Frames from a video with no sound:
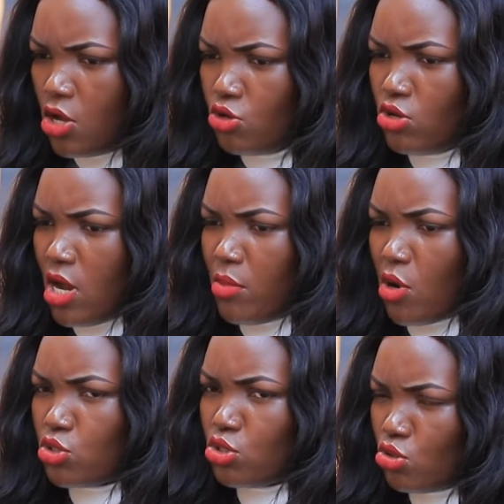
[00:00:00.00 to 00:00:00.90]
You know
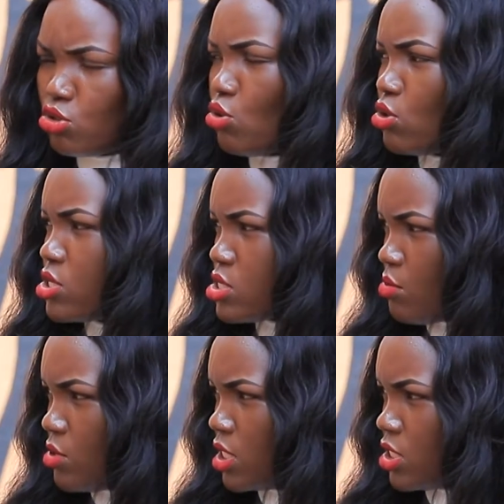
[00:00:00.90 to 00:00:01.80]
about not all
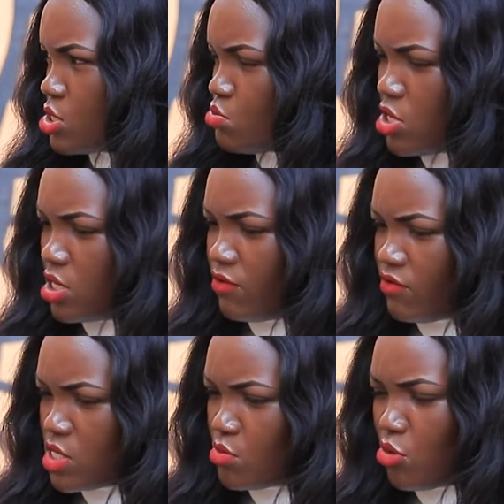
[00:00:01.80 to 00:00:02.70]
disabilities being
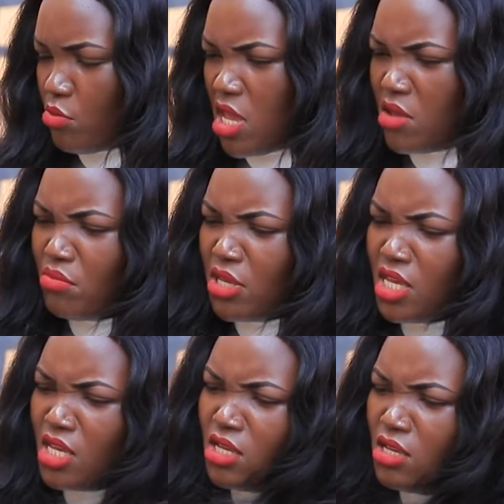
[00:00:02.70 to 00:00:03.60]
invisible.
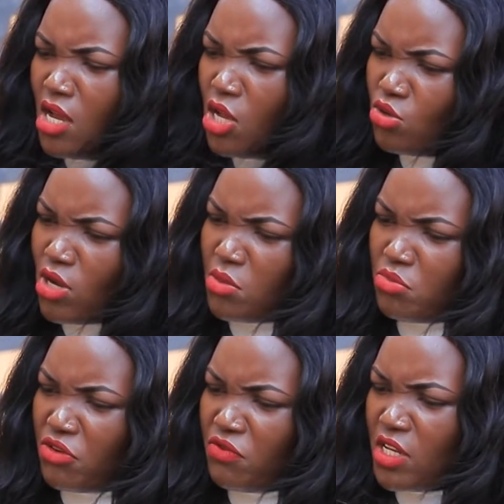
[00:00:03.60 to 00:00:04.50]
Maybe you can
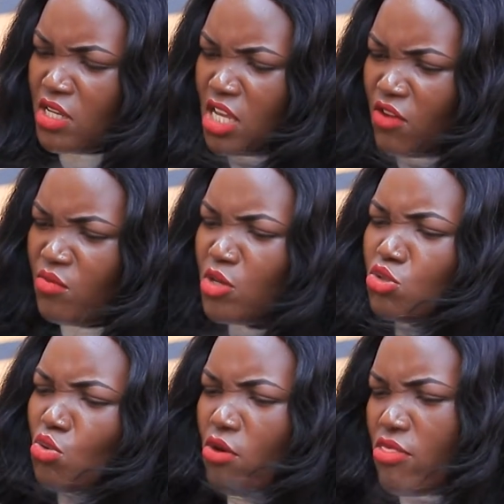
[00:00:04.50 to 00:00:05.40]
briefly give me
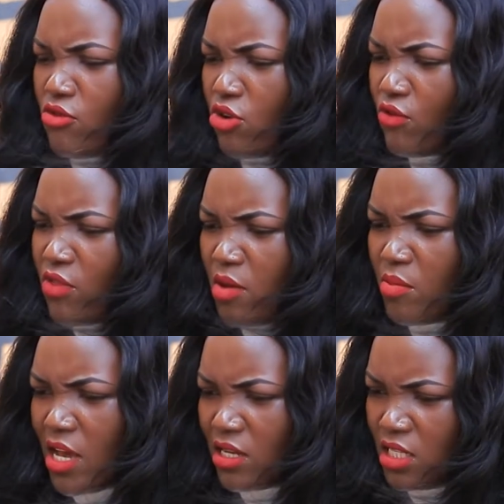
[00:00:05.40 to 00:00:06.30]
2 or 3 of them
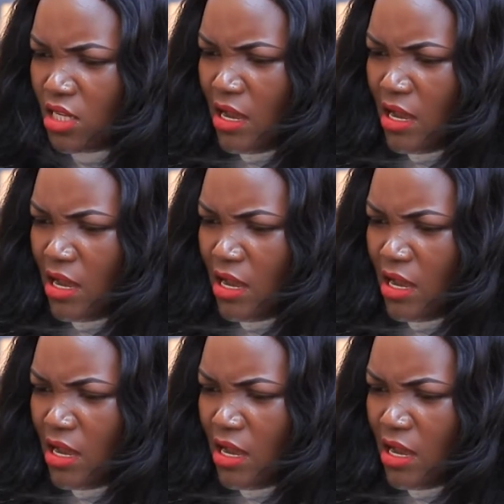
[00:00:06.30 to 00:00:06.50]
that